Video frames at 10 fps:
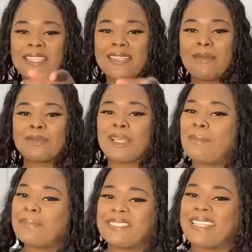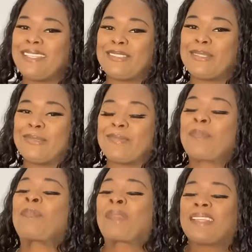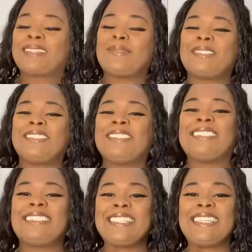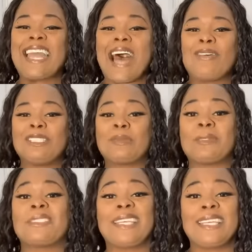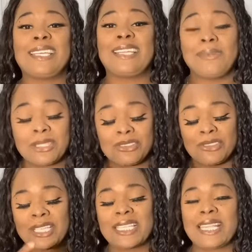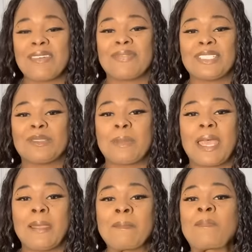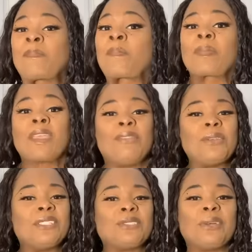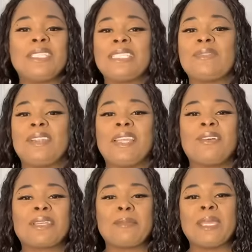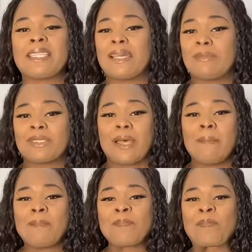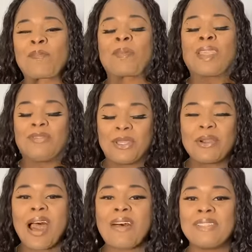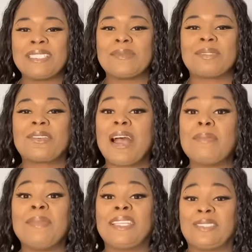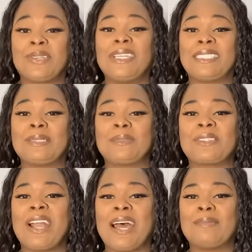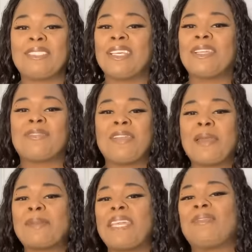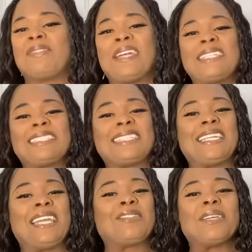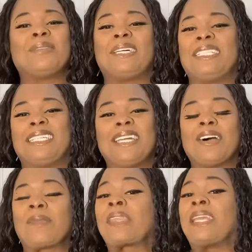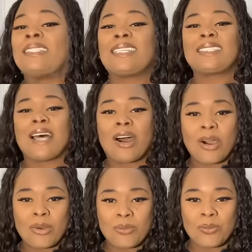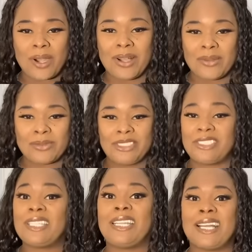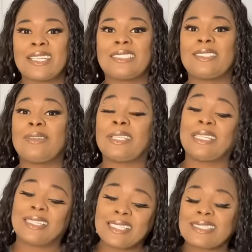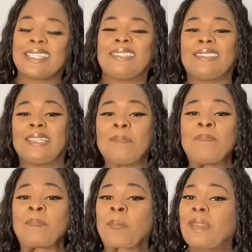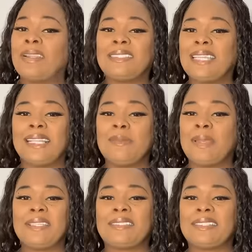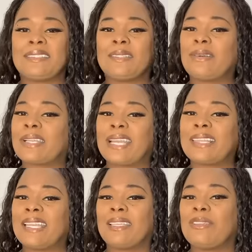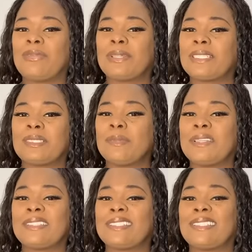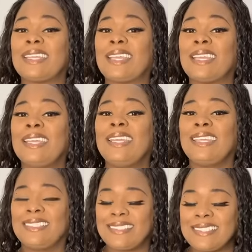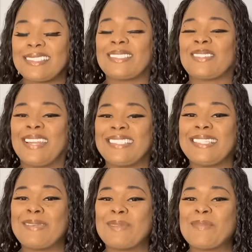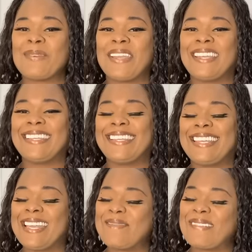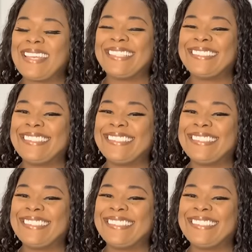a thumbs up to stay tuned because I want you to see how it's presented and I want you to get that first bite. If you enjoyed this video, give me a thumbs up. If you haven't subscribed, make sure you subscribe. Tell your family and friends and everyone you know. Tell the whole world what Gina Young is doing in this kitchen on a daily basis. Lord, I thank you for this meal today. In Jesus Christ's name we pray. Amen.